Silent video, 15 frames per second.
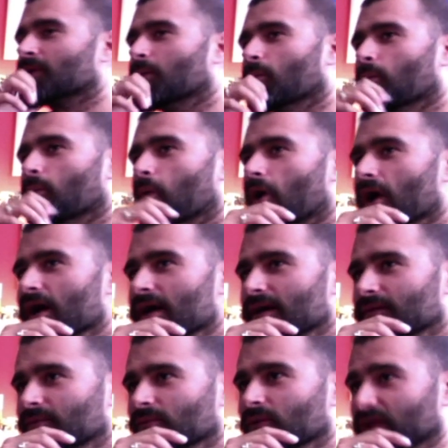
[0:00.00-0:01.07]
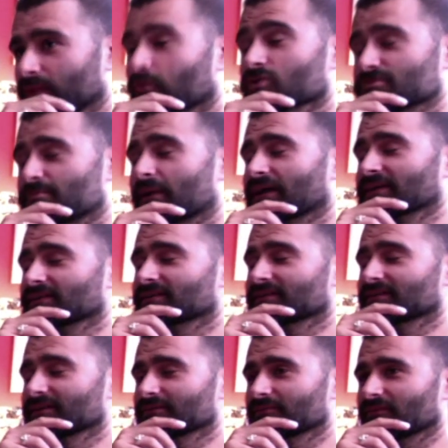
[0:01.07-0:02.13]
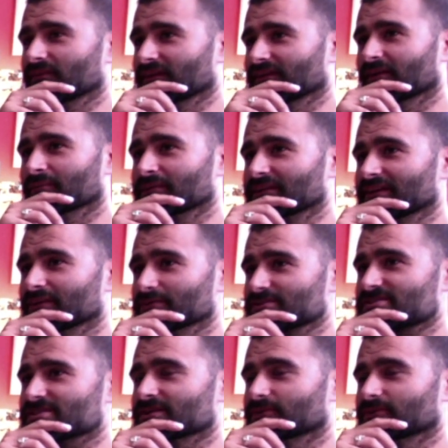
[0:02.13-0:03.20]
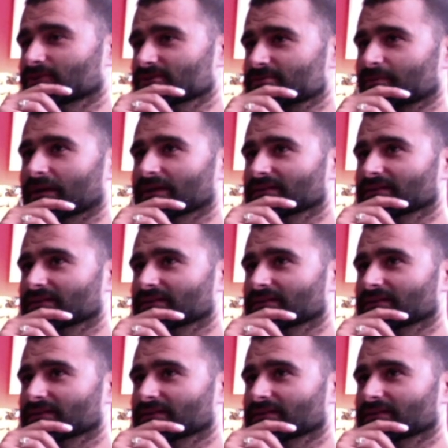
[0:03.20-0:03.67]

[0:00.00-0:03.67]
Why? Well, it was pain. I mean, there was serious pain.